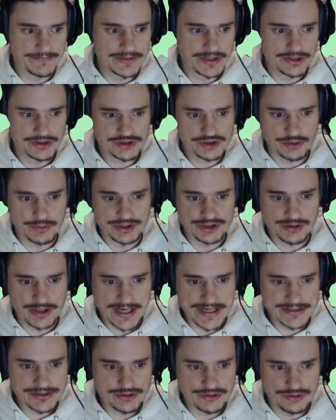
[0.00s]
So we
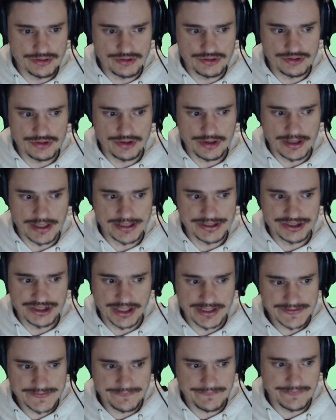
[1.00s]
try to
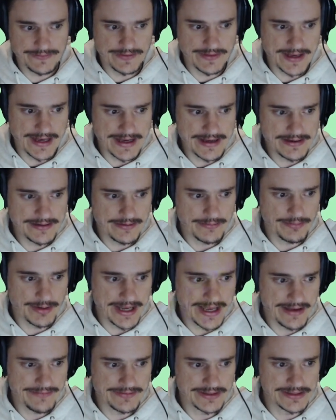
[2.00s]
adjust for that by
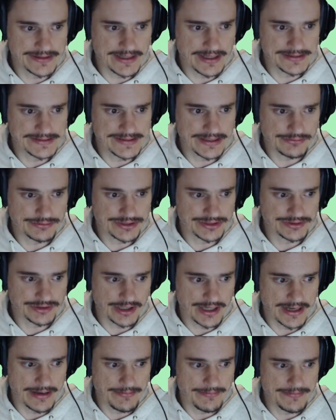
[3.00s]
having a delta
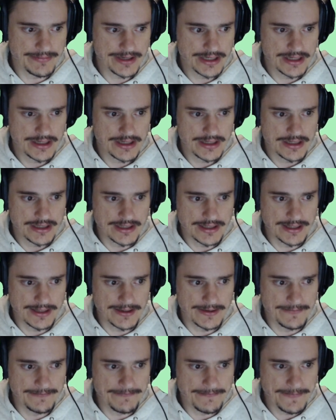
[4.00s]
time,
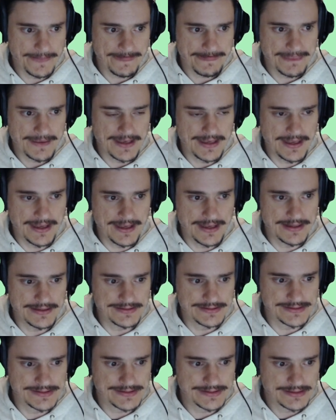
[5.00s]

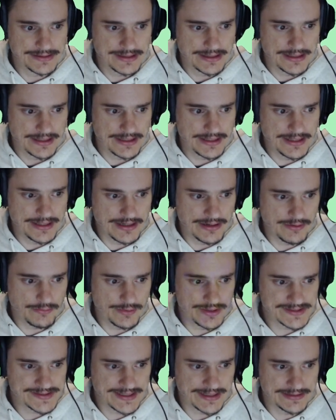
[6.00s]
and here
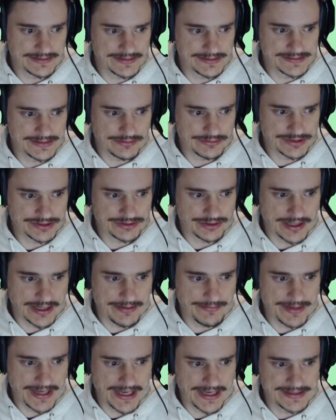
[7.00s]
we're setting the delta
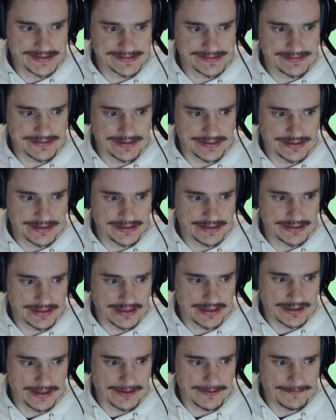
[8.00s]
time as the
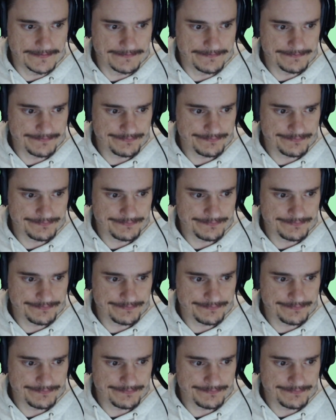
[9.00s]
uh,